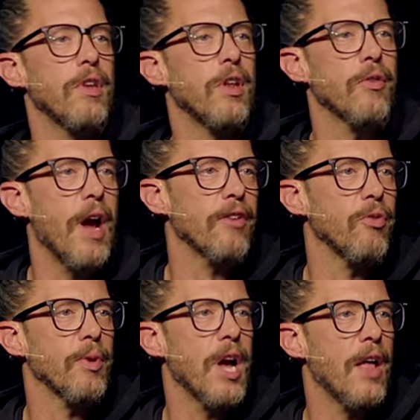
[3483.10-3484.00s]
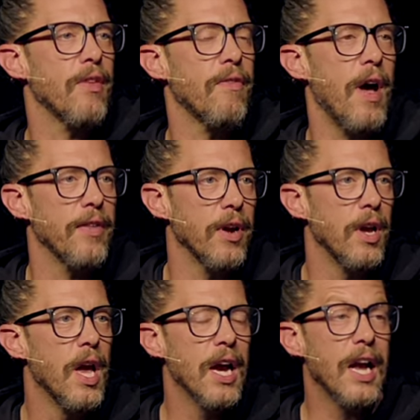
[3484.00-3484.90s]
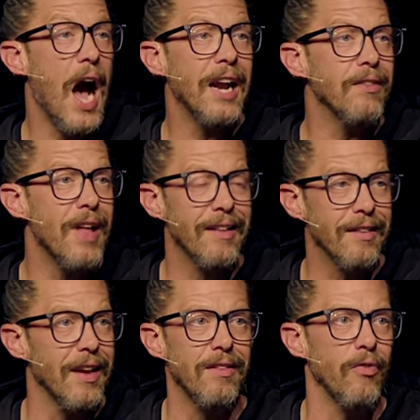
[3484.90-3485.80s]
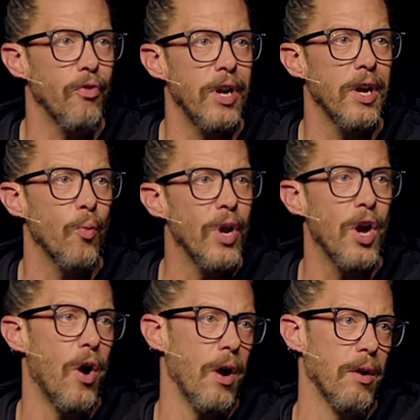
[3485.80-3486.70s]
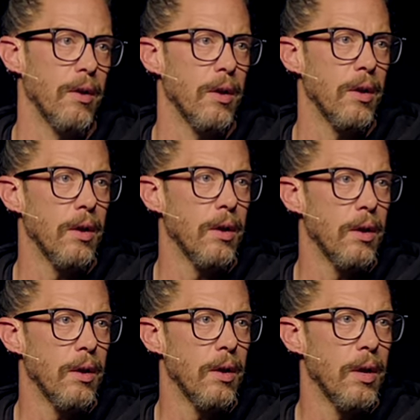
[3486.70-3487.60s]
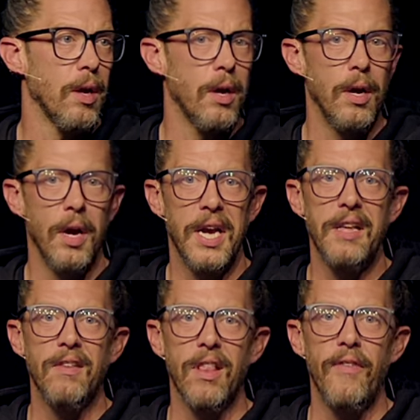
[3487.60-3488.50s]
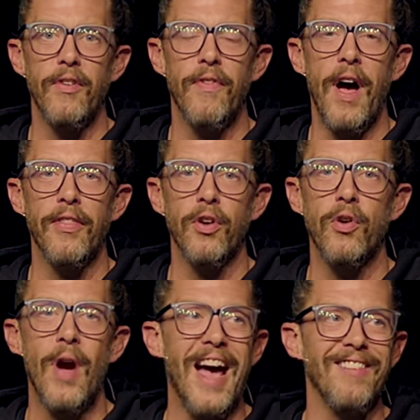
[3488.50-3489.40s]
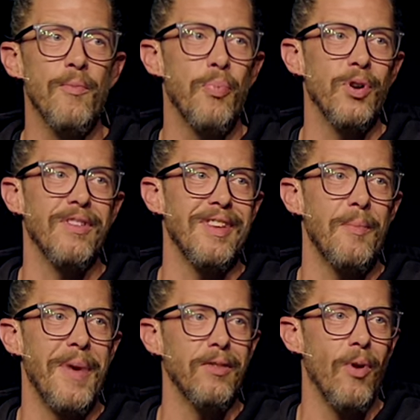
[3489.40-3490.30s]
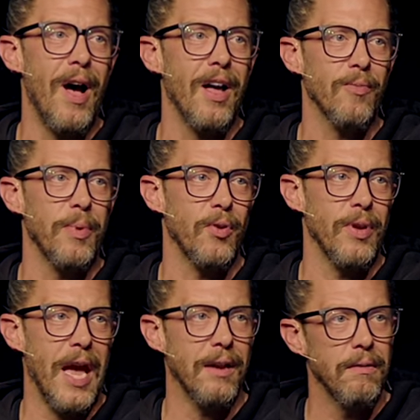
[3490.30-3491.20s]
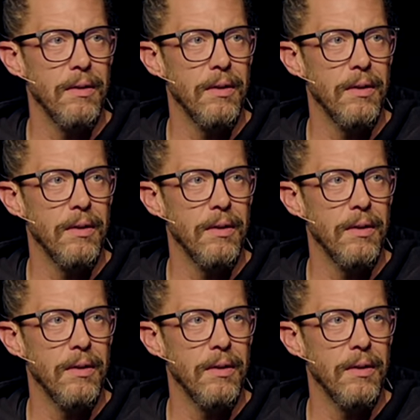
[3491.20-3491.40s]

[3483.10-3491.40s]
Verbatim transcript: and interaction with God the Father. God is not schizophrenic, we are. And he's a loving Father who hasn't put us in a mental hospital yet